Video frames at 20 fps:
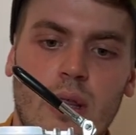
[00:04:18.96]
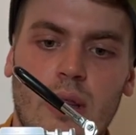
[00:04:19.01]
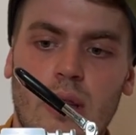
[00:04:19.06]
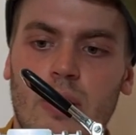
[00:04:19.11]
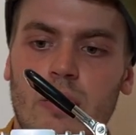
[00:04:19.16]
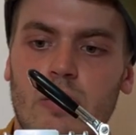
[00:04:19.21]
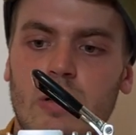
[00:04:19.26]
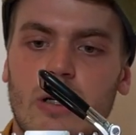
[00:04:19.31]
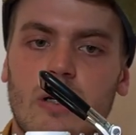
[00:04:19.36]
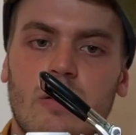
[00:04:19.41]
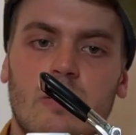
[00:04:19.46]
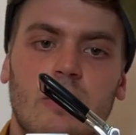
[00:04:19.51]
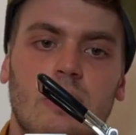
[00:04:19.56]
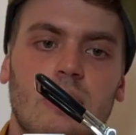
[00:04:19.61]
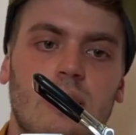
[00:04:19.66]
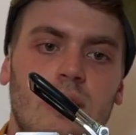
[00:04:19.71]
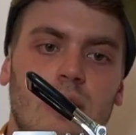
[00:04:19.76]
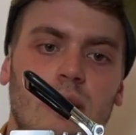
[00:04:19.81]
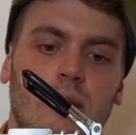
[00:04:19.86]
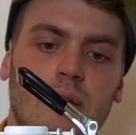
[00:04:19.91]
There we go.
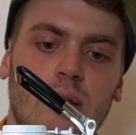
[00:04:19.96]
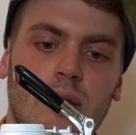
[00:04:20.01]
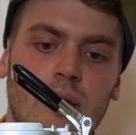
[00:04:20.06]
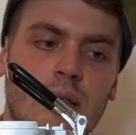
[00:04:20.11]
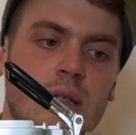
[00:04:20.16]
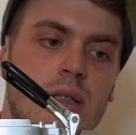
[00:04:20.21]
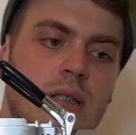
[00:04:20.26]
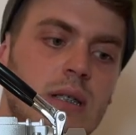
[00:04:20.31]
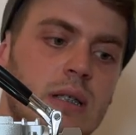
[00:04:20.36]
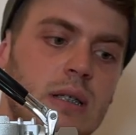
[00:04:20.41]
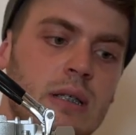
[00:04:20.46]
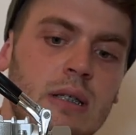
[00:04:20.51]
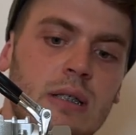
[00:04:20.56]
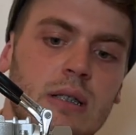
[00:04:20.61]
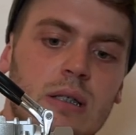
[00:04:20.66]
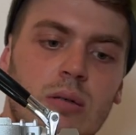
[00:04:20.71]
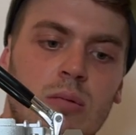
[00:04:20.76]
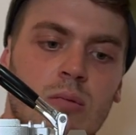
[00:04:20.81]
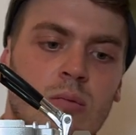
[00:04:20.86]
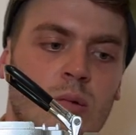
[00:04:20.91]
So this
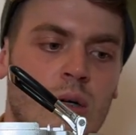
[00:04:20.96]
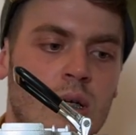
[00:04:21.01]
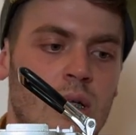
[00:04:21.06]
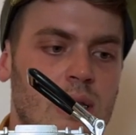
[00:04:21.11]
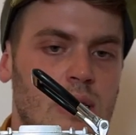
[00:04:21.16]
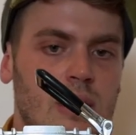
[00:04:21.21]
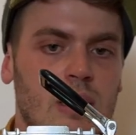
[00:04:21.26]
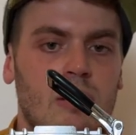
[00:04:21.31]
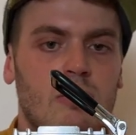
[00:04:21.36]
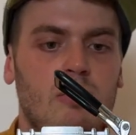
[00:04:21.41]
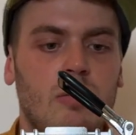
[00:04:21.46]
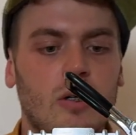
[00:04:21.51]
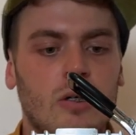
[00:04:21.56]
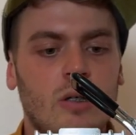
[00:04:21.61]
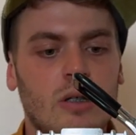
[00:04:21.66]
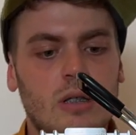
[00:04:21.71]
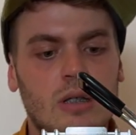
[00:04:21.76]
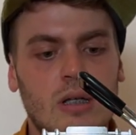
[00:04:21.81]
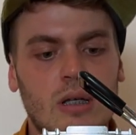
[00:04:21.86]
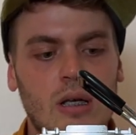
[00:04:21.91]
is what is in the
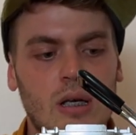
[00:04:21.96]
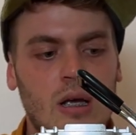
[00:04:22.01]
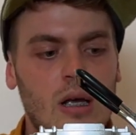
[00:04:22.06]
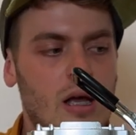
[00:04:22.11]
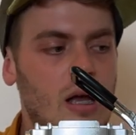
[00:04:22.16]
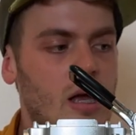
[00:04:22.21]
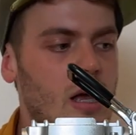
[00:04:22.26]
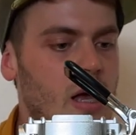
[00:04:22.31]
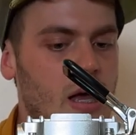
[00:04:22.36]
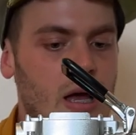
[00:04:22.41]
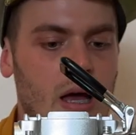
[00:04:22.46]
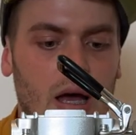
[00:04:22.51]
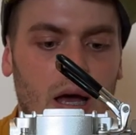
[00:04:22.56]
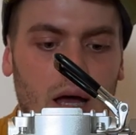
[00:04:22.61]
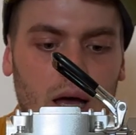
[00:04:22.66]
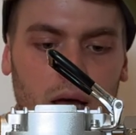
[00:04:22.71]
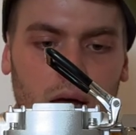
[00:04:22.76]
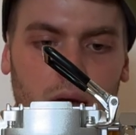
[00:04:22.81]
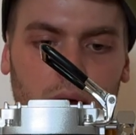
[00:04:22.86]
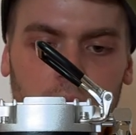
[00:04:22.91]
box,
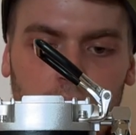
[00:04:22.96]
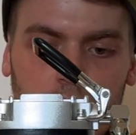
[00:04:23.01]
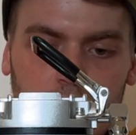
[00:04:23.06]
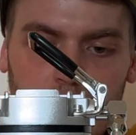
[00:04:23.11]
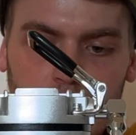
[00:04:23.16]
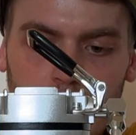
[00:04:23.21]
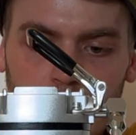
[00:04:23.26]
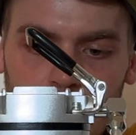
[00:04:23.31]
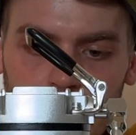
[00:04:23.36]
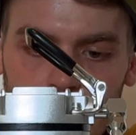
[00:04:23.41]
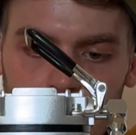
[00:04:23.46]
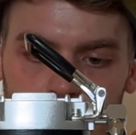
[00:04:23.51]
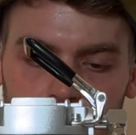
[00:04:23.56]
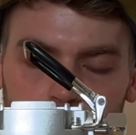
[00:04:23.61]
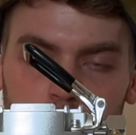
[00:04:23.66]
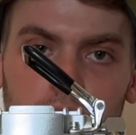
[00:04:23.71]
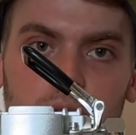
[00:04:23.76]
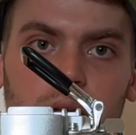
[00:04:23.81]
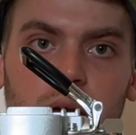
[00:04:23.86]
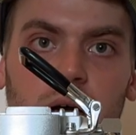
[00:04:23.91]
and I'll
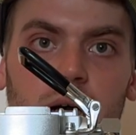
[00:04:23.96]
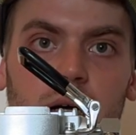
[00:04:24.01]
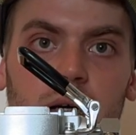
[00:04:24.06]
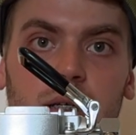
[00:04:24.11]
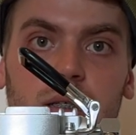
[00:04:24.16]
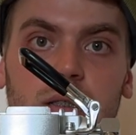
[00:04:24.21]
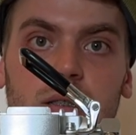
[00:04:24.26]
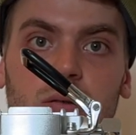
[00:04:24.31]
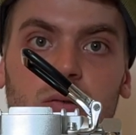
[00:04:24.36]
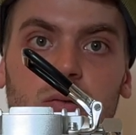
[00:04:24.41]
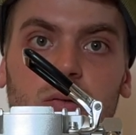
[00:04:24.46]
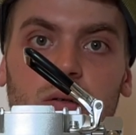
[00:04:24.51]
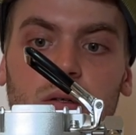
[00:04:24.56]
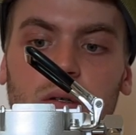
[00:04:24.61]
show you guys